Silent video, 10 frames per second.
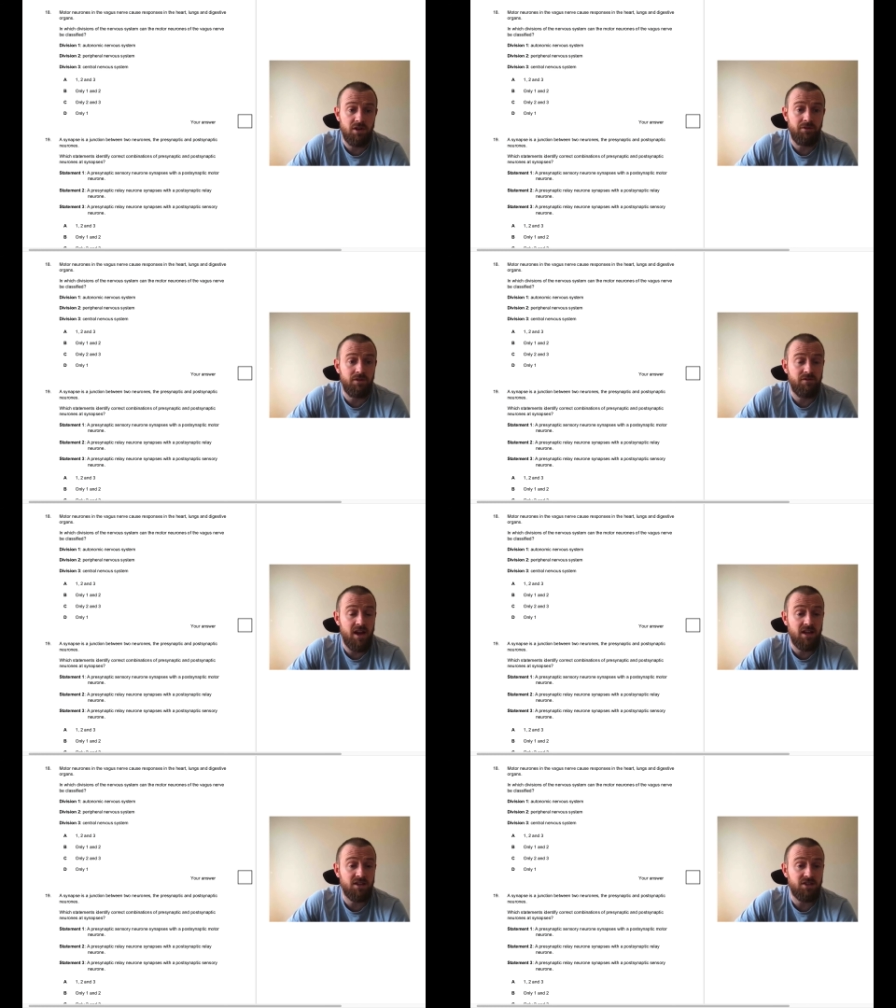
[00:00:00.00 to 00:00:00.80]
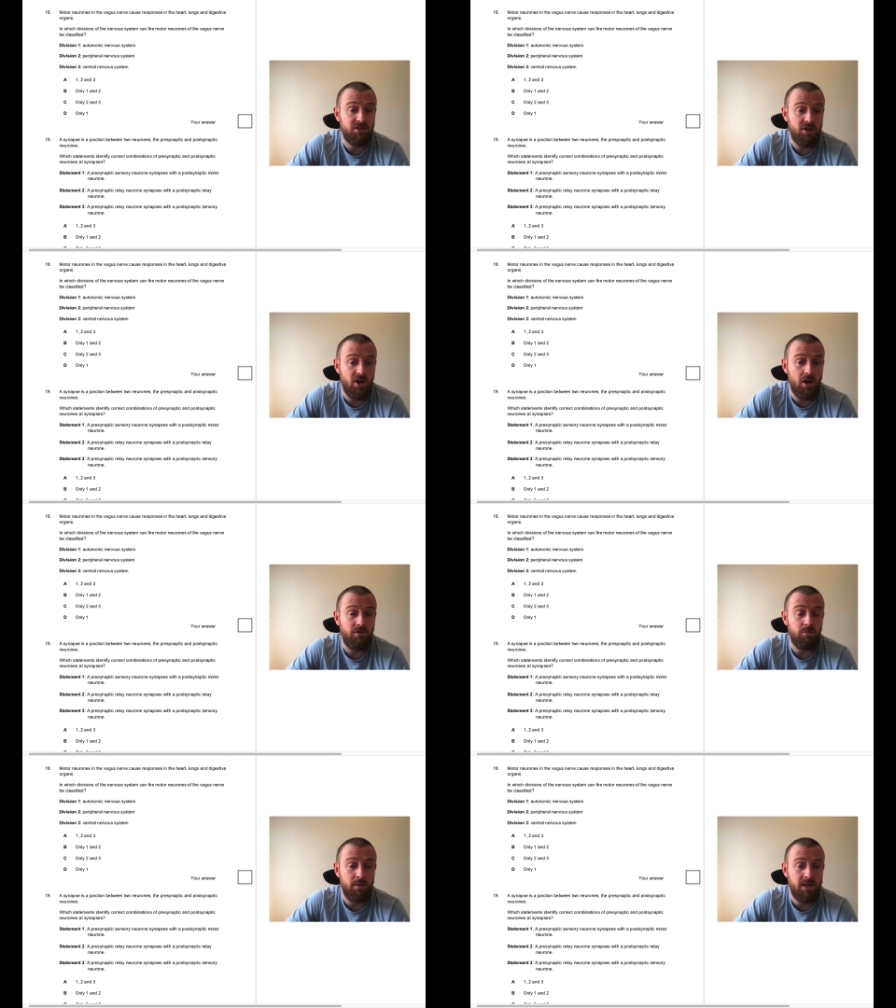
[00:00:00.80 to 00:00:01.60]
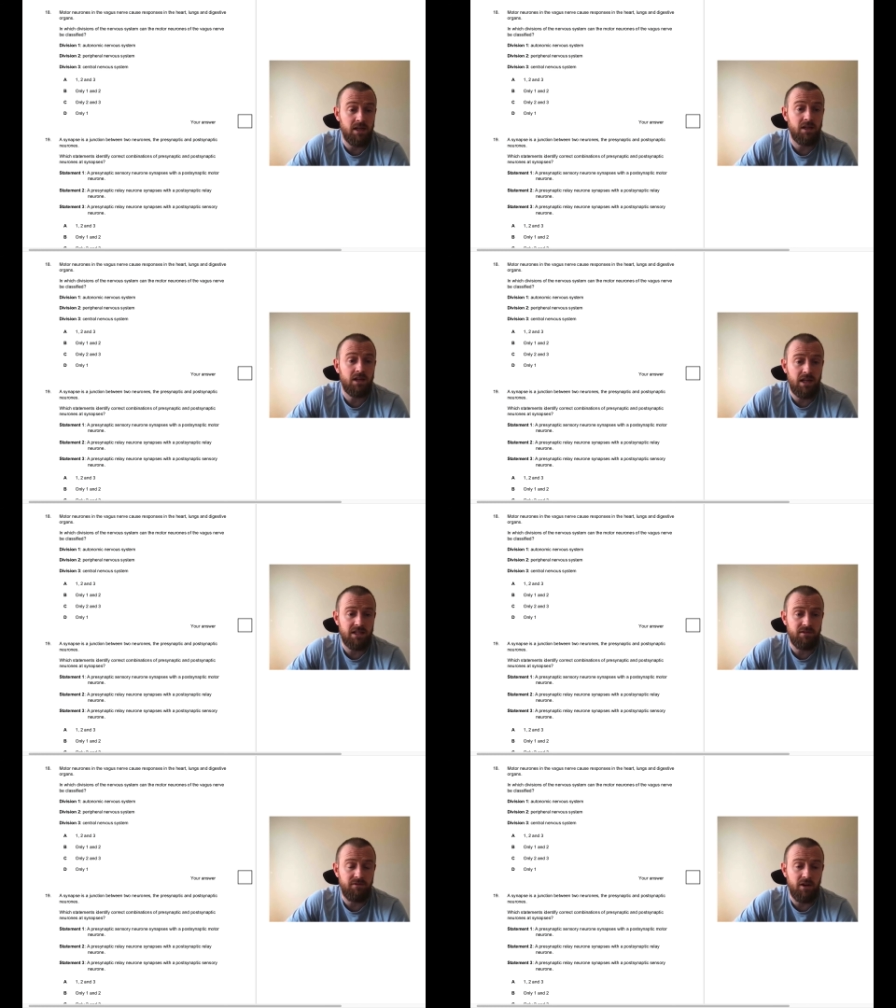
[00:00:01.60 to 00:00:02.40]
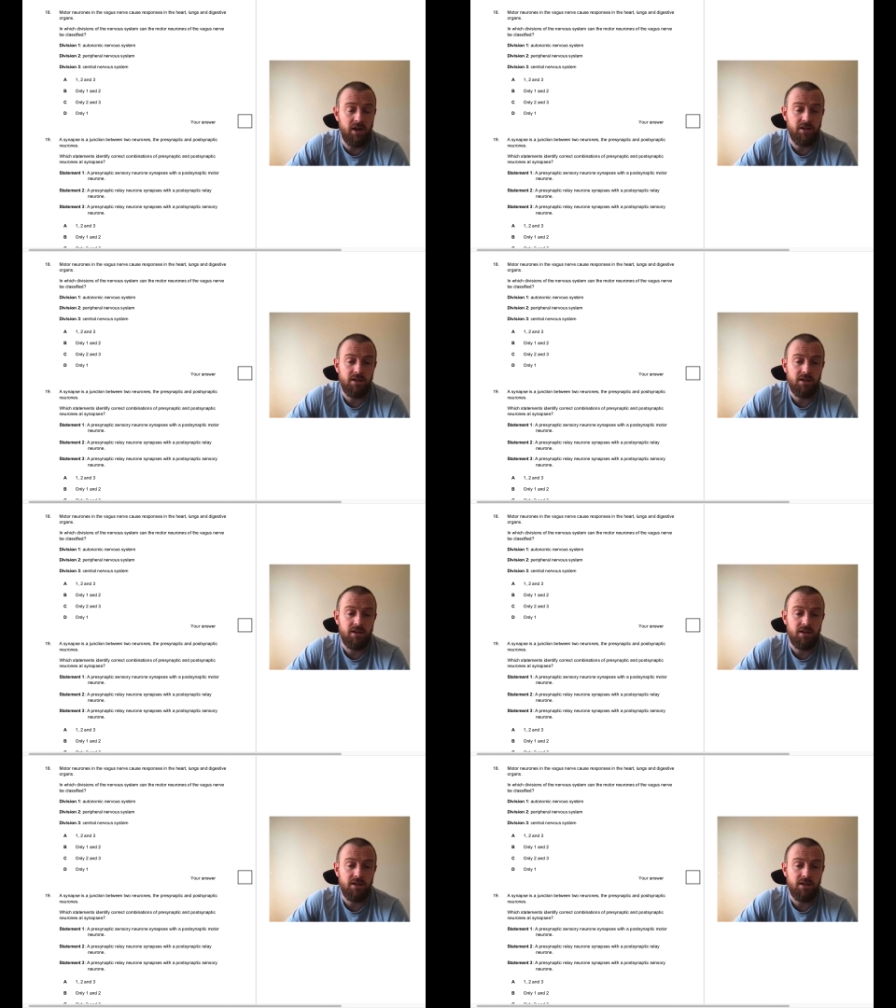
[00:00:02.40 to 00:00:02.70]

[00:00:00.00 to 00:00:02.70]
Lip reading: of the vagus nerve be classified?